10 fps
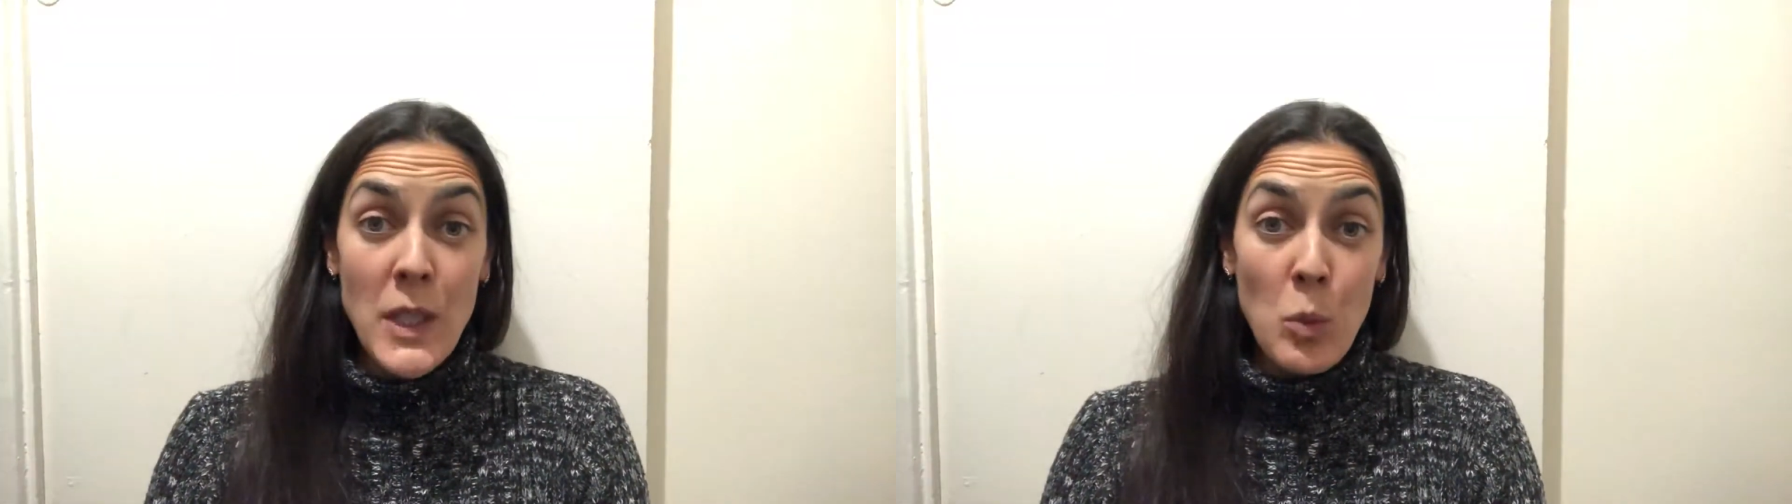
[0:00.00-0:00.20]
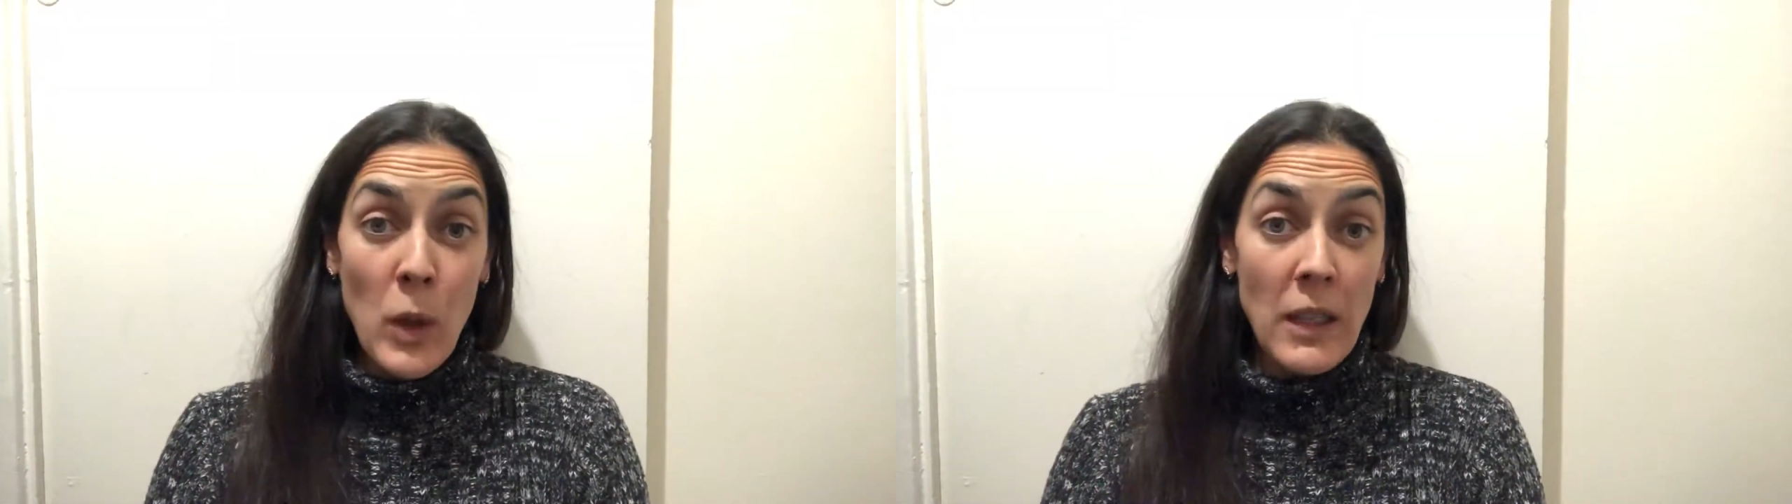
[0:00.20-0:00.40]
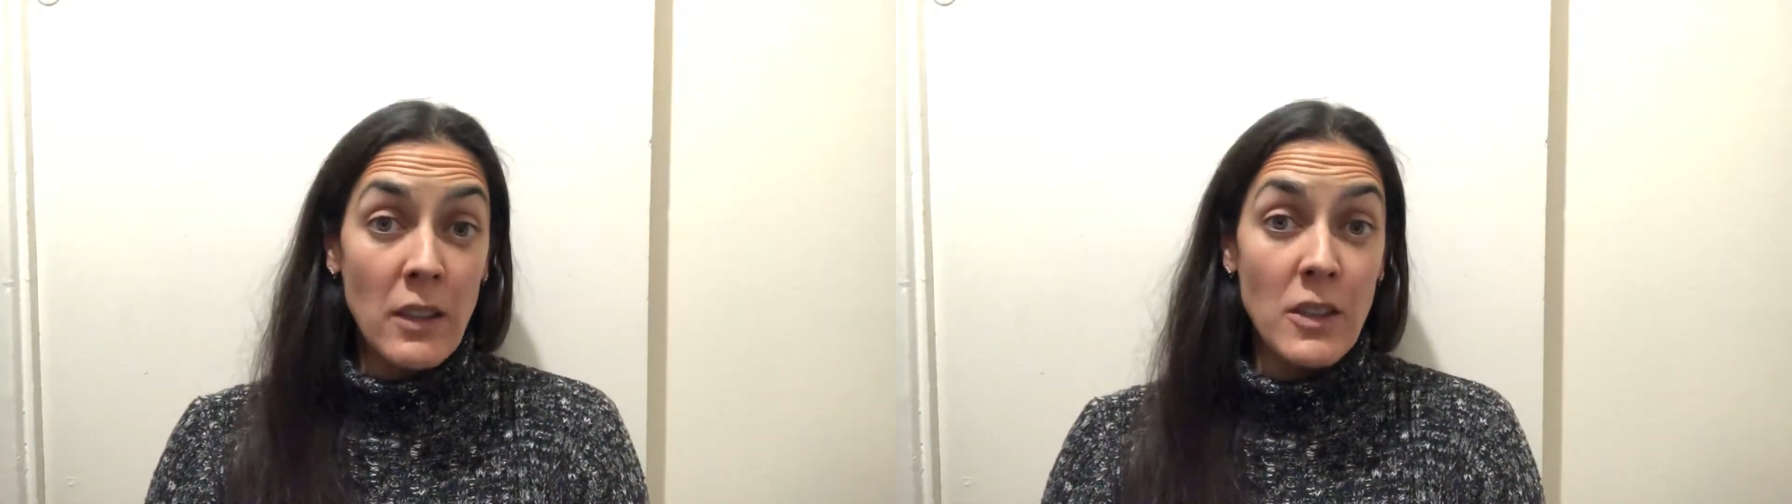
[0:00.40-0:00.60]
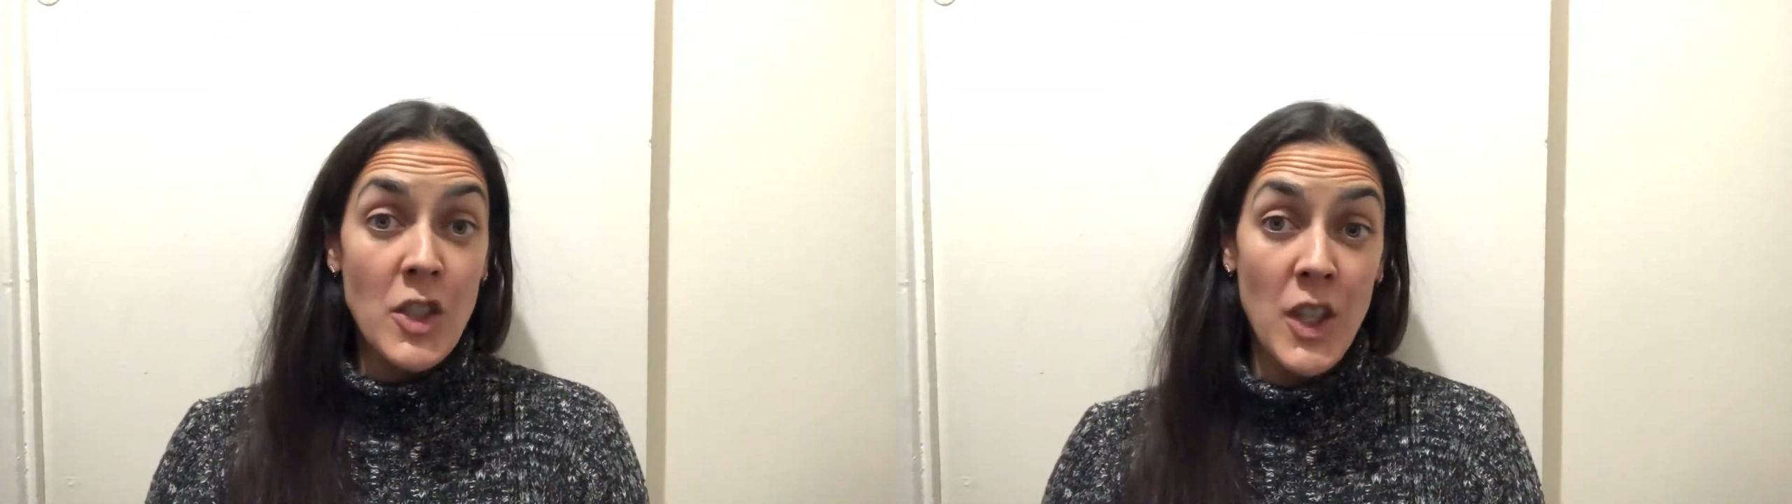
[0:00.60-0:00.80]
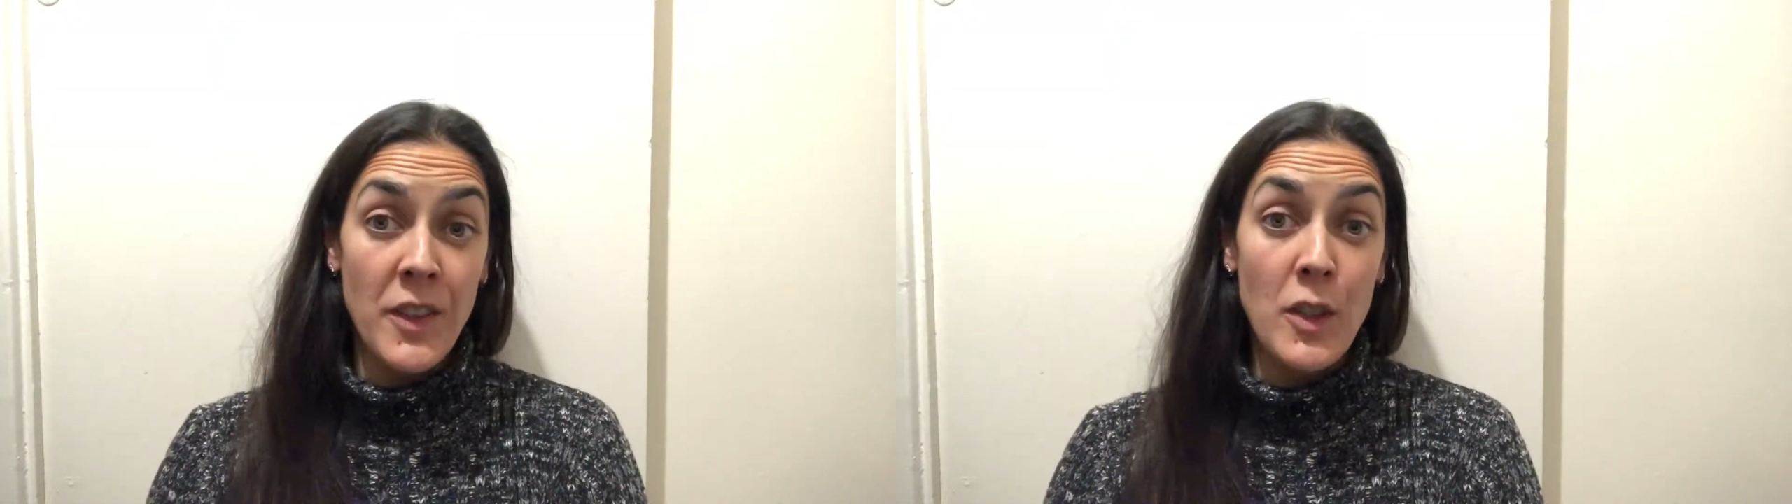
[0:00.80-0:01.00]
will
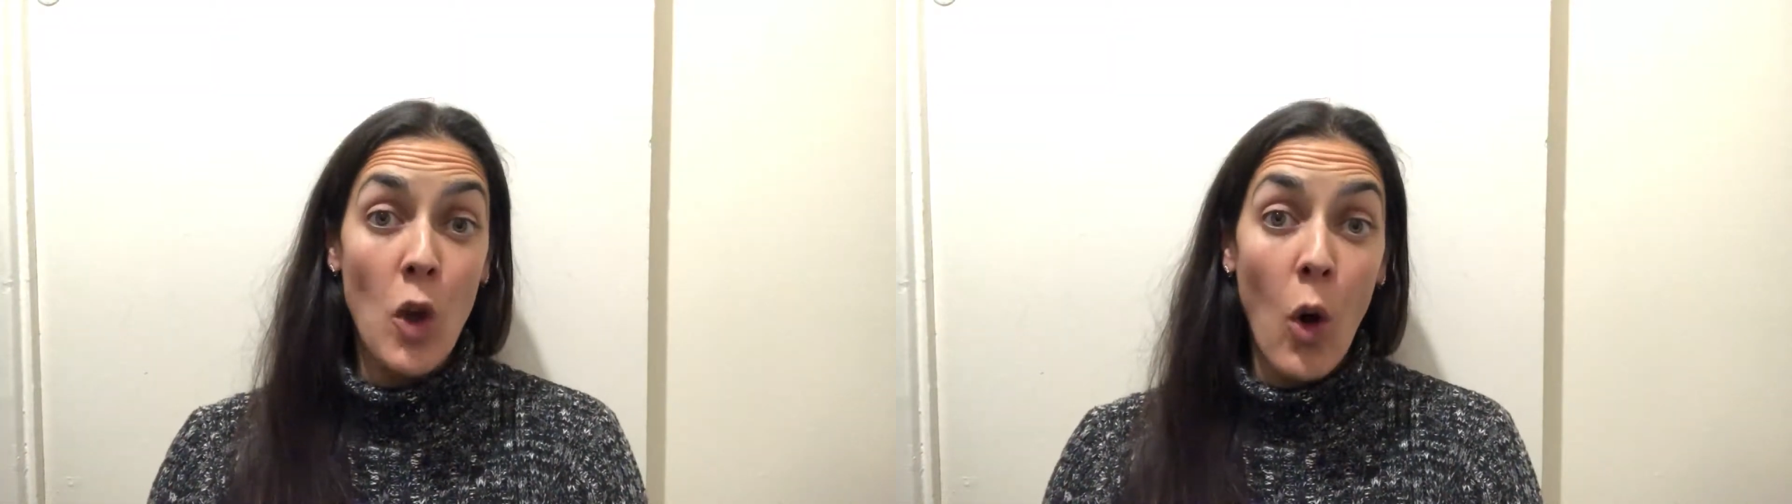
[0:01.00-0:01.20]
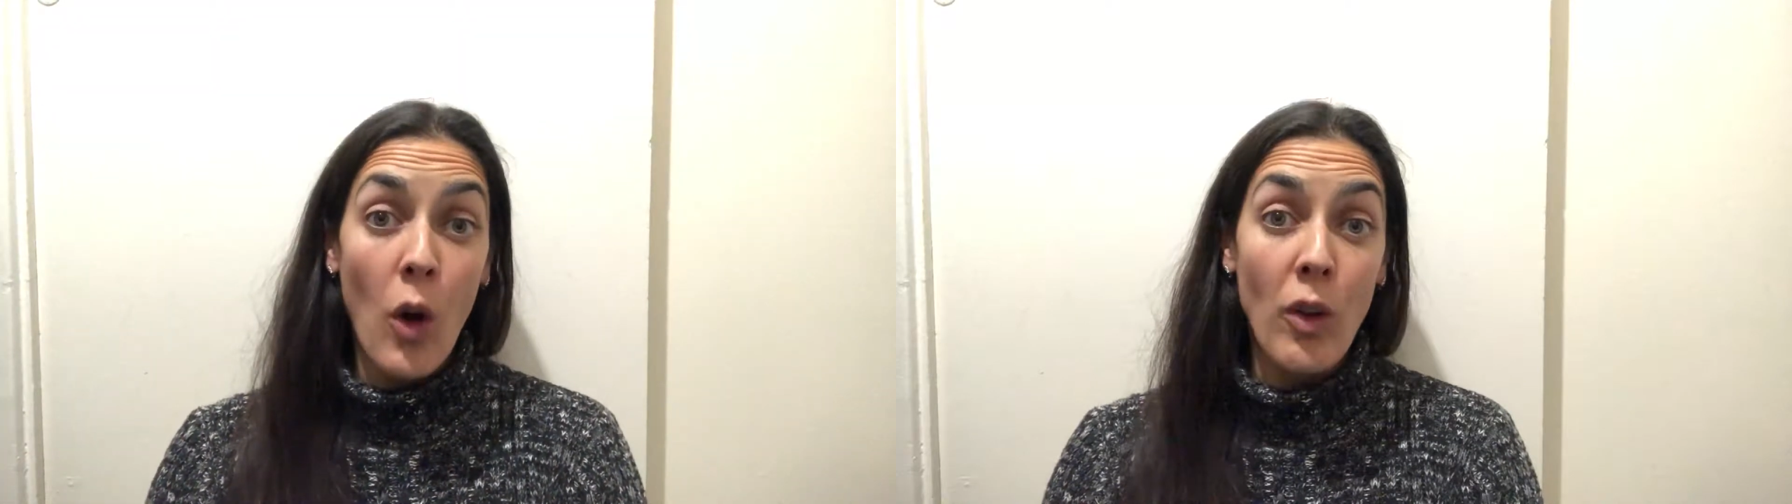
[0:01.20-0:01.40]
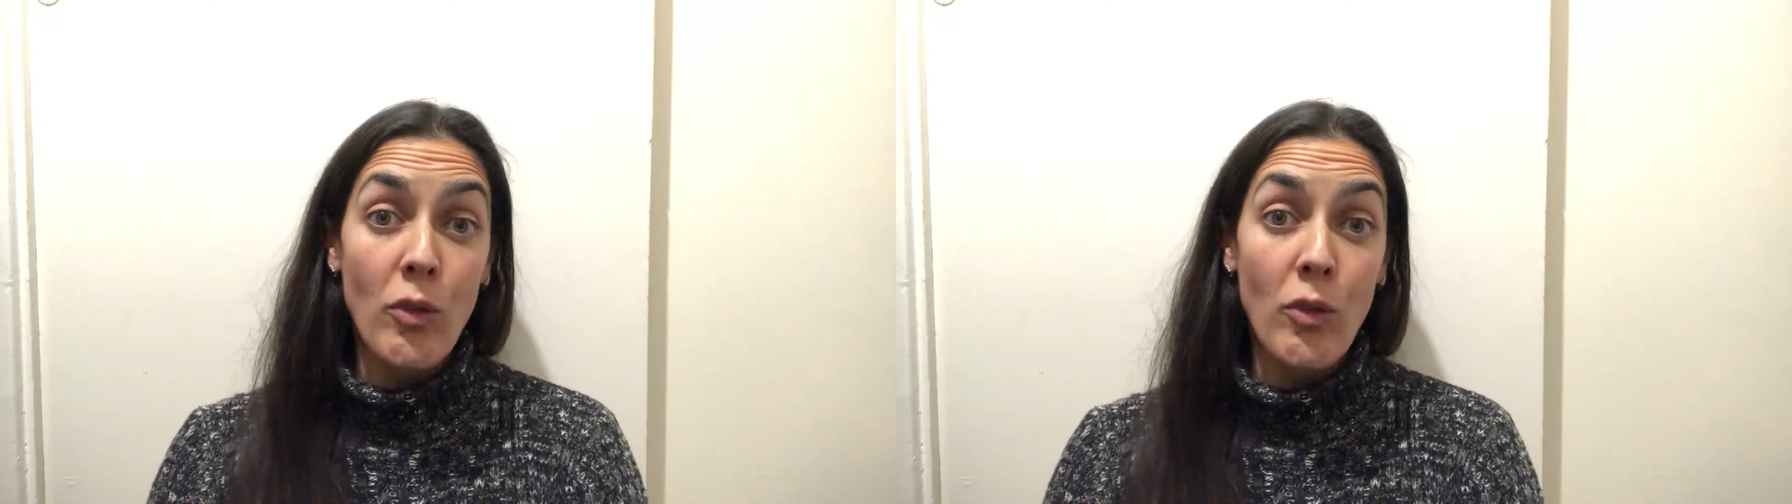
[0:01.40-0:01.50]
just not